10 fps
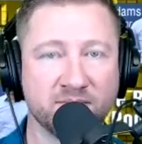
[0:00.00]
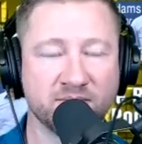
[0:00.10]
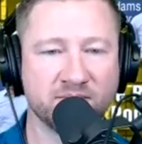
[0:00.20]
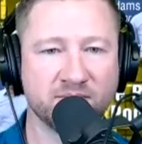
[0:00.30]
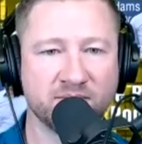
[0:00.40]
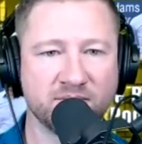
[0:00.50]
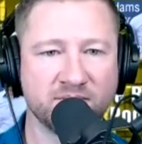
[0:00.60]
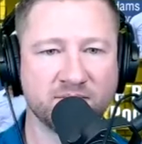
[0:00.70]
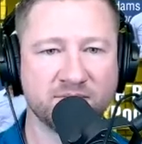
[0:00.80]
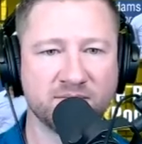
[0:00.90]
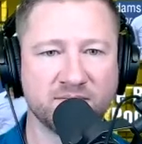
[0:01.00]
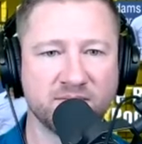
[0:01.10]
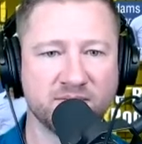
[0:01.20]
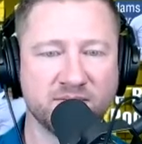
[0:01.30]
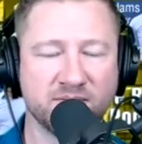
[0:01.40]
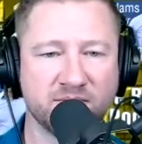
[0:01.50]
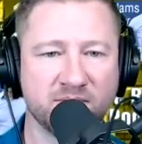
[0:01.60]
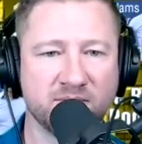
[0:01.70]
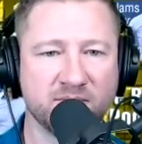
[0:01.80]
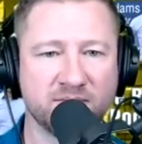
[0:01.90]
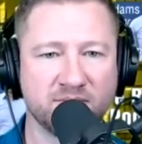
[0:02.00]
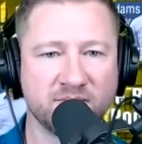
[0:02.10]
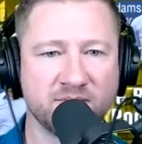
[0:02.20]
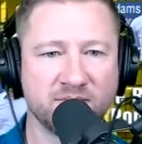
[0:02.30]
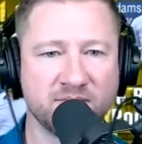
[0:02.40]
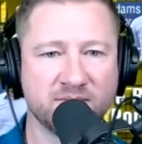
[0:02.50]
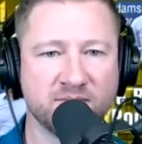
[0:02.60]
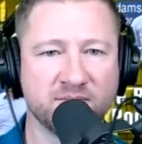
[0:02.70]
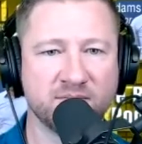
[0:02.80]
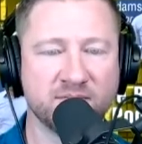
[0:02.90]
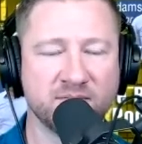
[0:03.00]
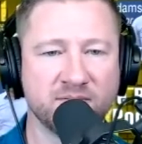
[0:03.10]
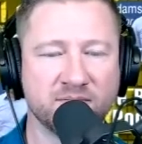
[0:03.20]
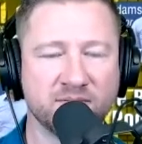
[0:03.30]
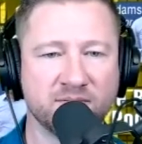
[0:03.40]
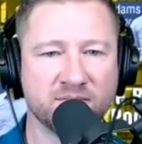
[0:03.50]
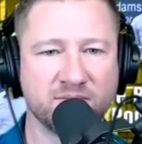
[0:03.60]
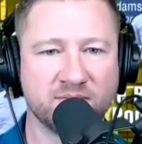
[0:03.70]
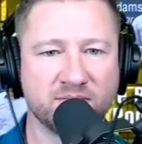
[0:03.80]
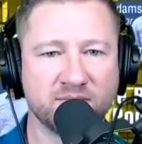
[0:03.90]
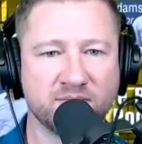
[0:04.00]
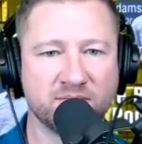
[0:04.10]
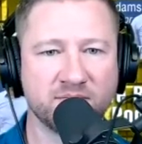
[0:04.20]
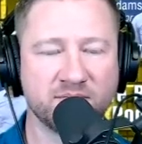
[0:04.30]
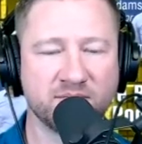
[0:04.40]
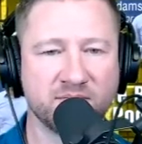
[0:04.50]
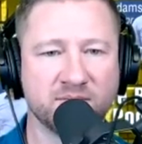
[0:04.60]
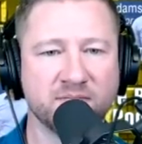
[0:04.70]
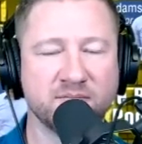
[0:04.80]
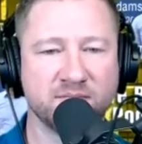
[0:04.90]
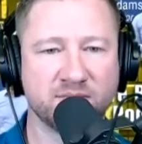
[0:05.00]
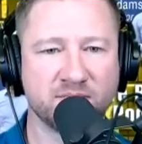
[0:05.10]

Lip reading: [no speech]